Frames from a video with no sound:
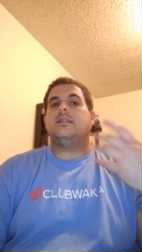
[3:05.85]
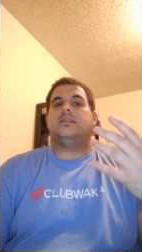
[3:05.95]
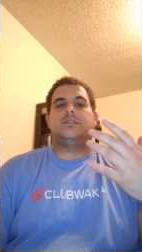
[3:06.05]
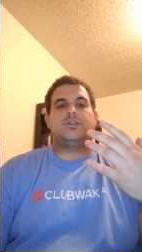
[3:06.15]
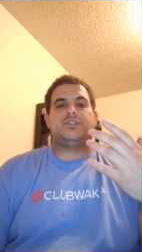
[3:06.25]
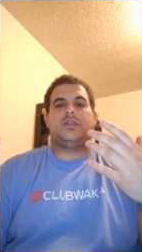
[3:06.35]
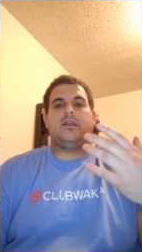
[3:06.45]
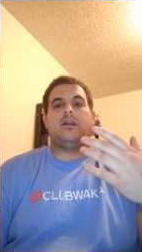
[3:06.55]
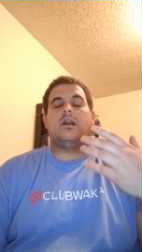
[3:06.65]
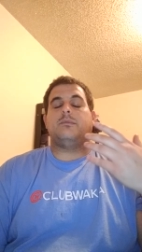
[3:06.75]
this
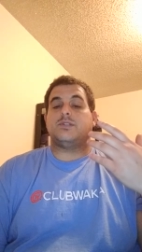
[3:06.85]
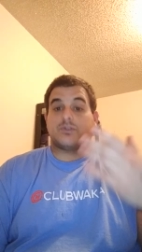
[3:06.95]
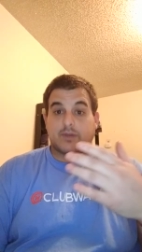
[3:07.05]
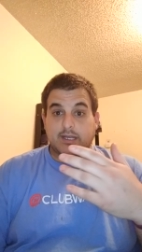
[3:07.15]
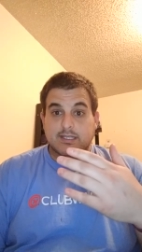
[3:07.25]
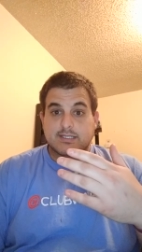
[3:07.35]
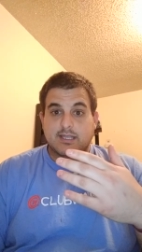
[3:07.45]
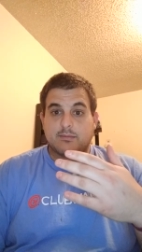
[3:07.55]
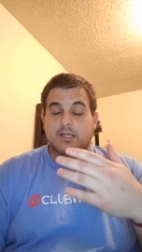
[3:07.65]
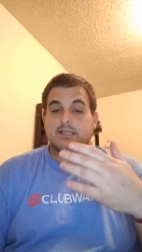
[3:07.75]
tertiary carbon is great at
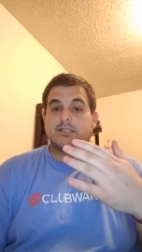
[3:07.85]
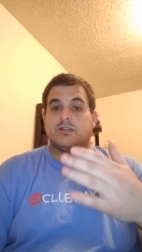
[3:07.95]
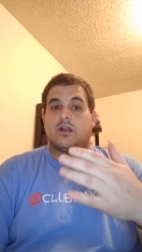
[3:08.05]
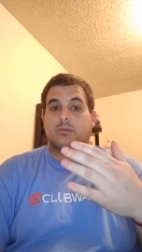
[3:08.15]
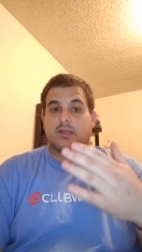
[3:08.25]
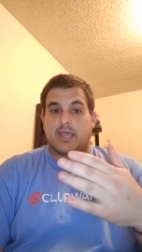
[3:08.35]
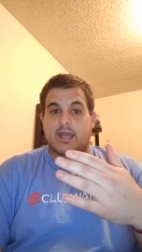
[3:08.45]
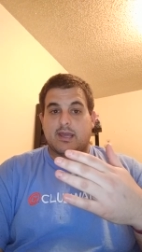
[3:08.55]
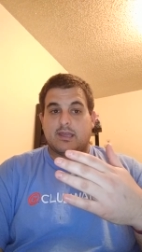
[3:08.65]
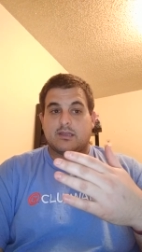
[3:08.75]
stabilizing
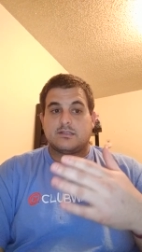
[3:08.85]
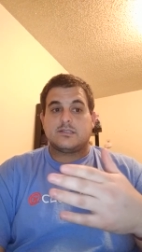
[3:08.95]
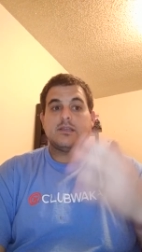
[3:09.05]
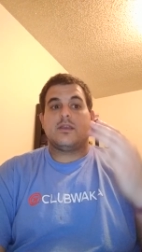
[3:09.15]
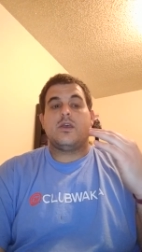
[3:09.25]
carbocations.